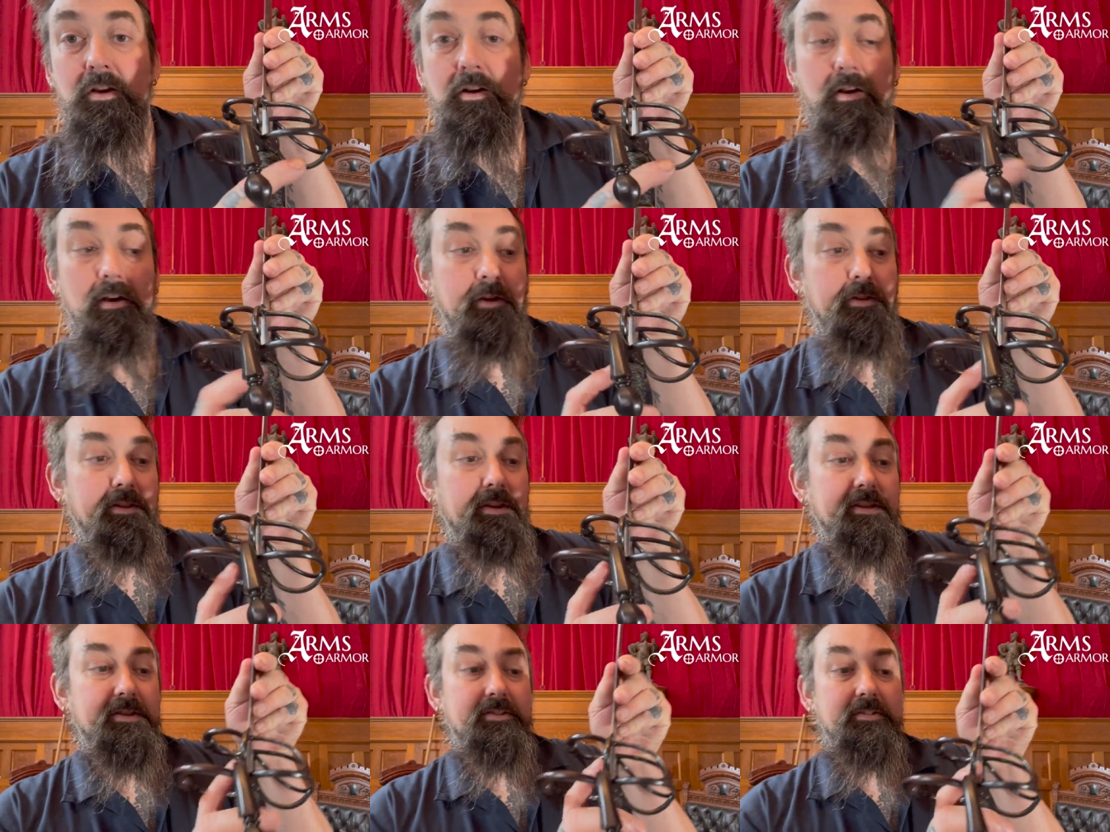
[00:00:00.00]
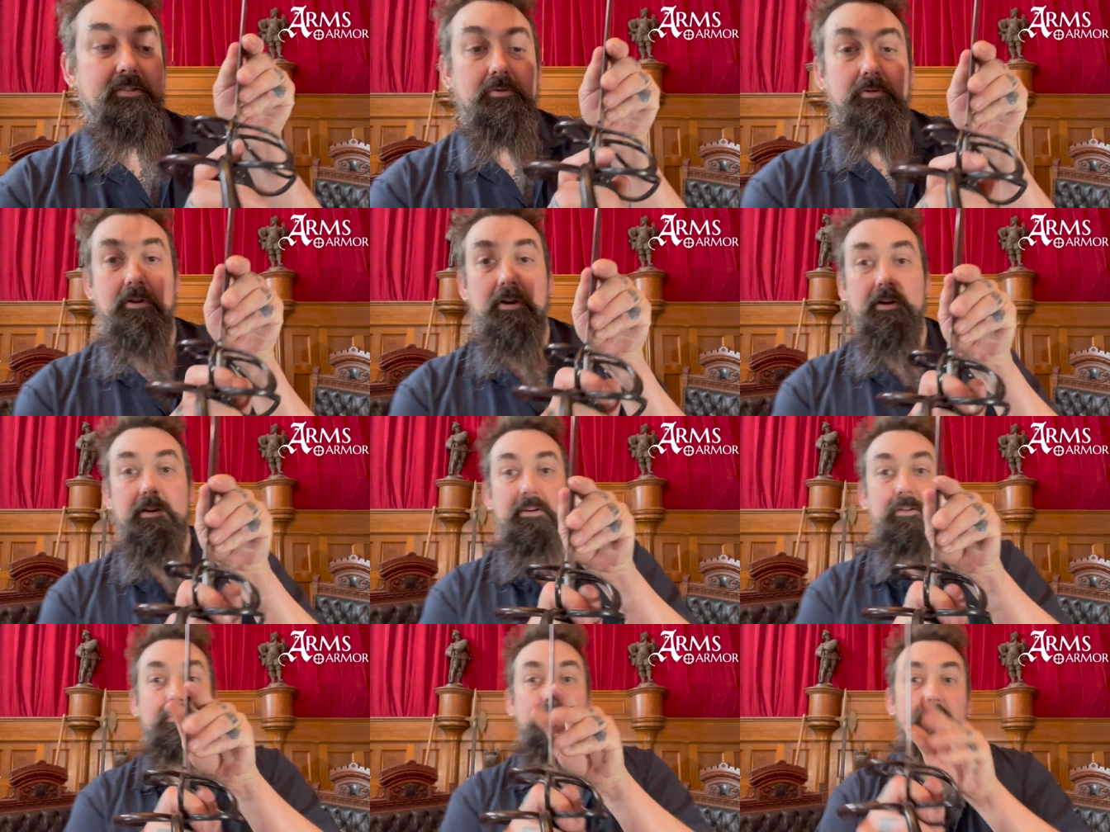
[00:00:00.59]
on this
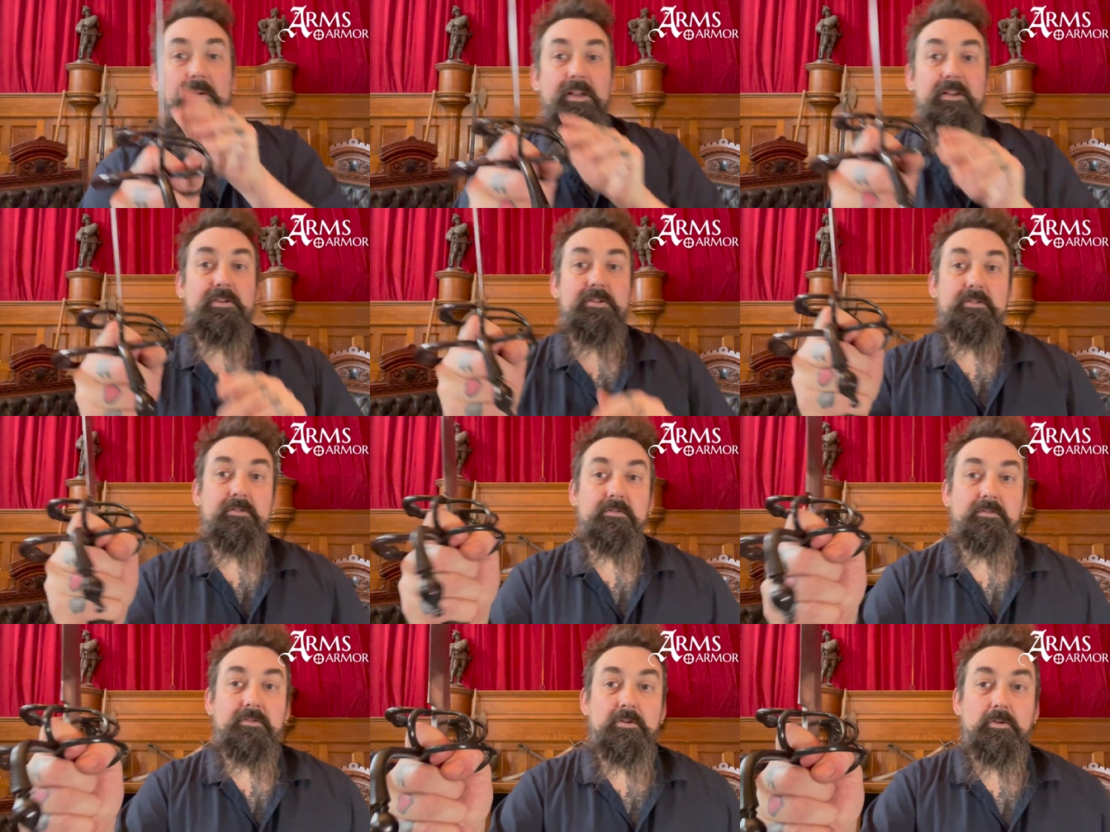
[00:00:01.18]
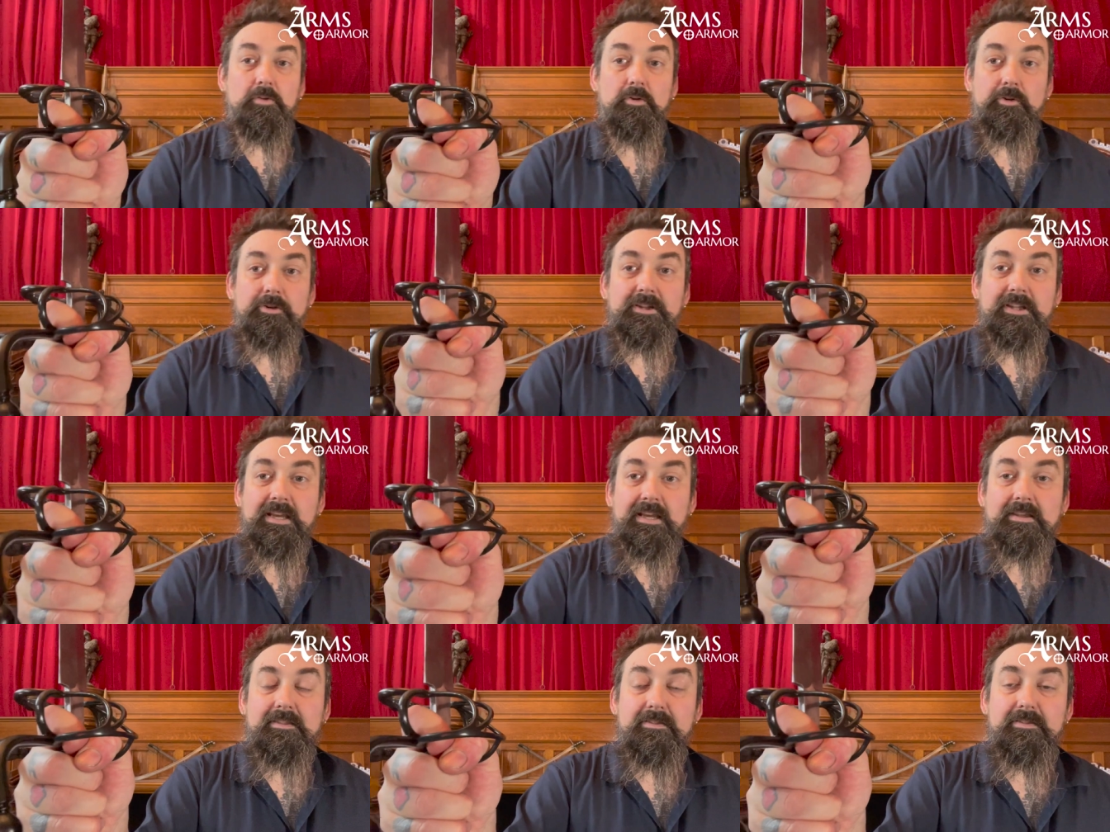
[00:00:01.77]
sword, which you hold
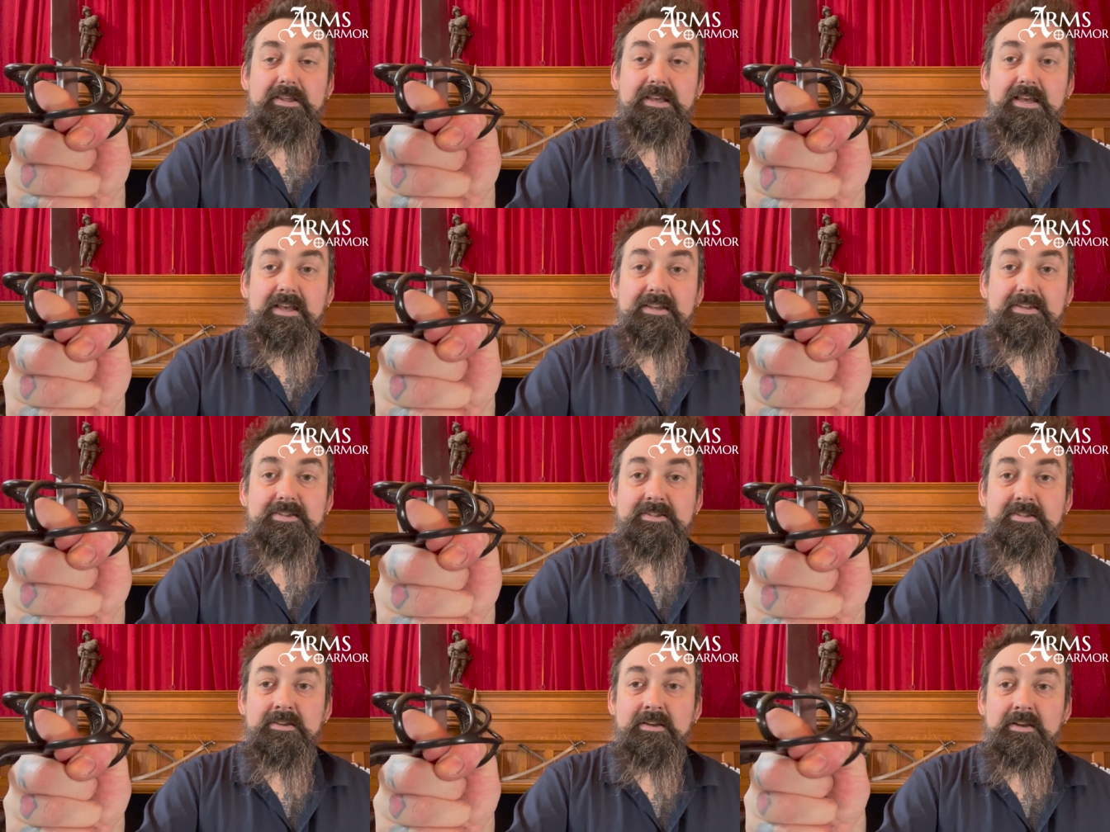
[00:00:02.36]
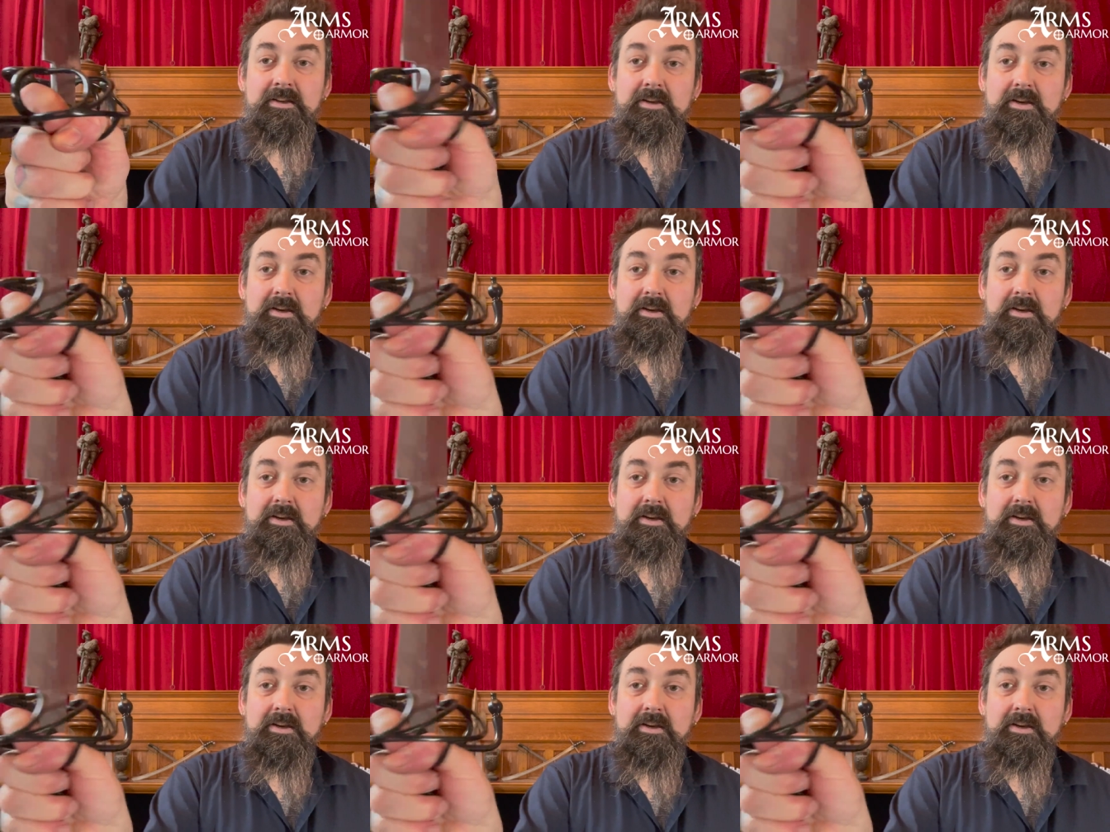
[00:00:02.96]
like this,